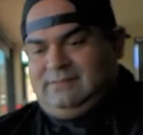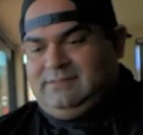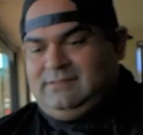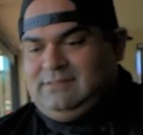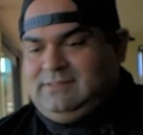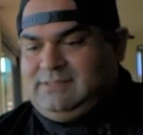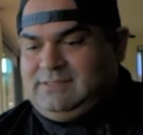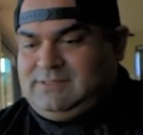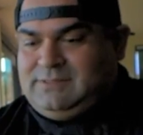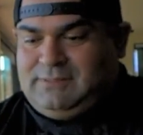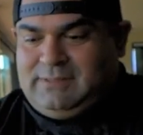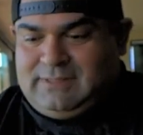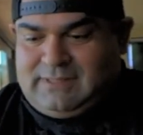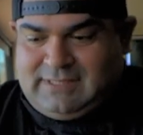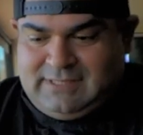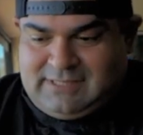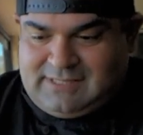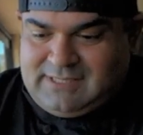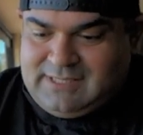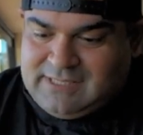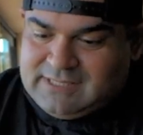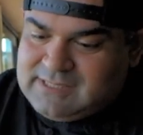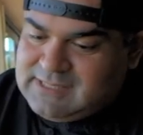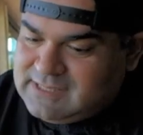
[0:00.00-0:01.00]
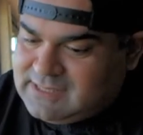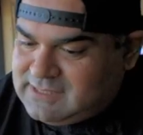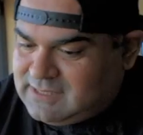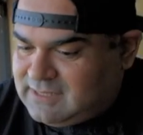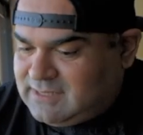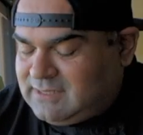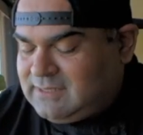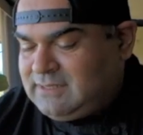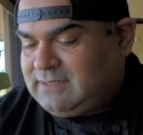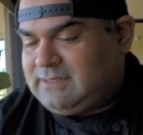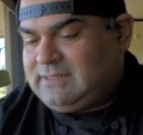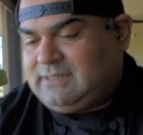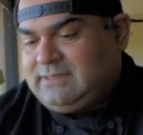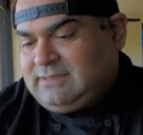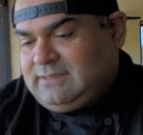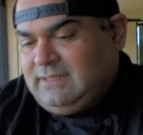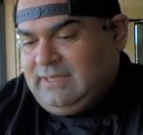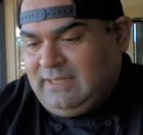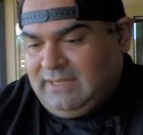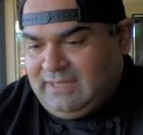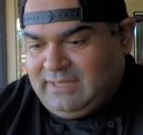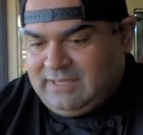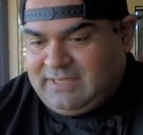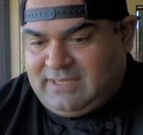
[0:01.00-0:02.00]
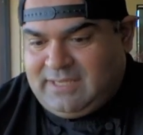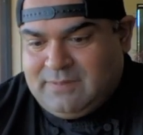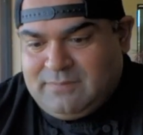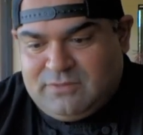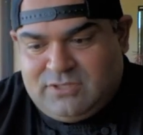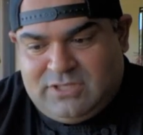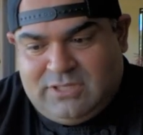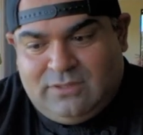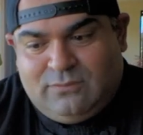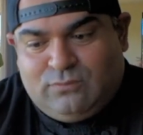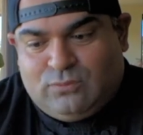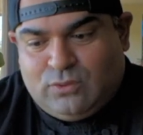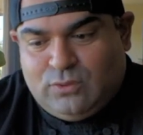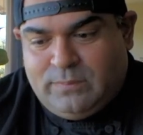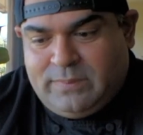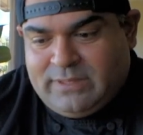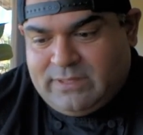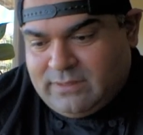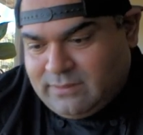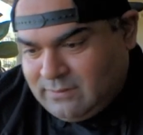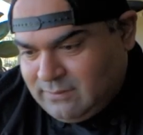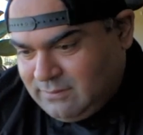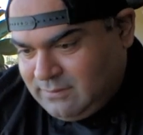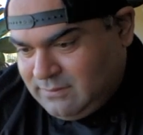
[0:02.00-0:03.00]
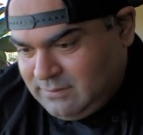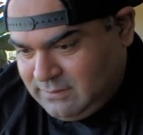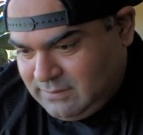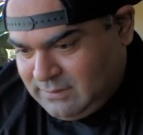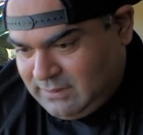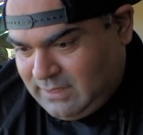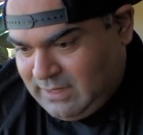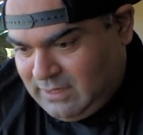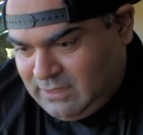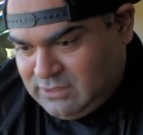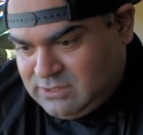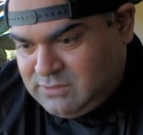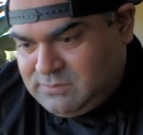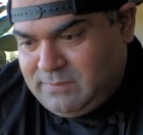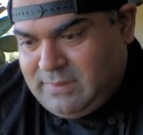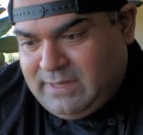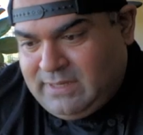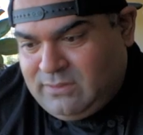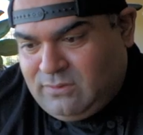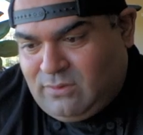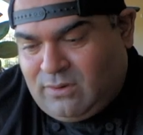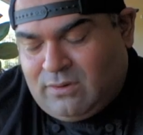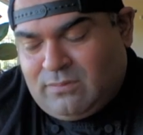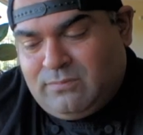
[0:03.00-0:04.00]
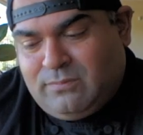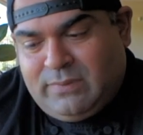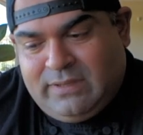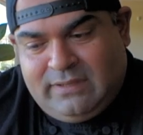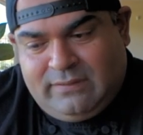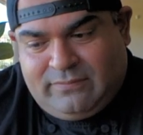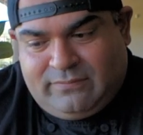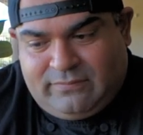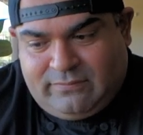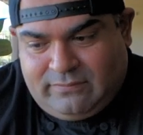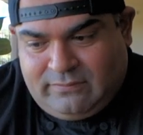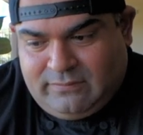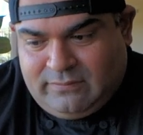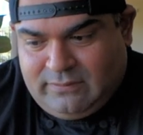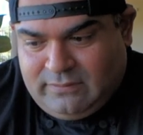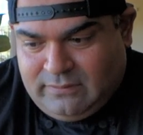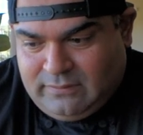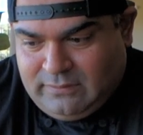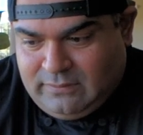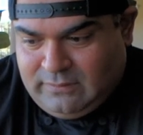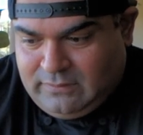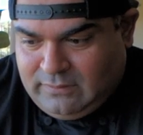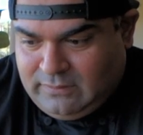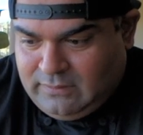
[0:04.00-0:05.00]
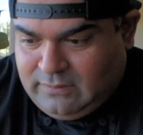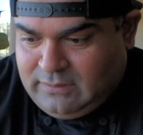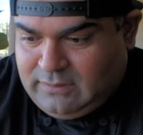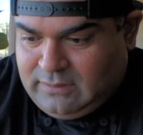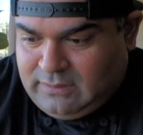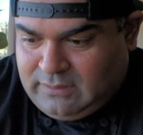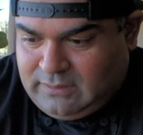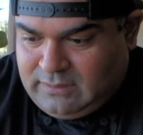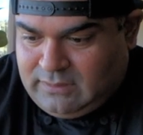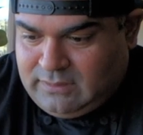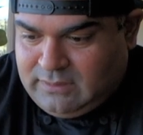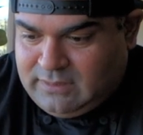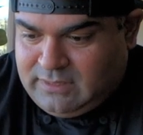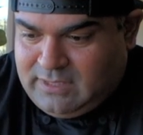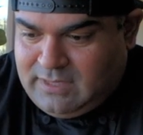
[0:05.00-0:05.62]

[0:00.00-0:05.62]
Oh so man. what this is, is our uh, kimchi Reuben, house-made okay. corned beef. Okay.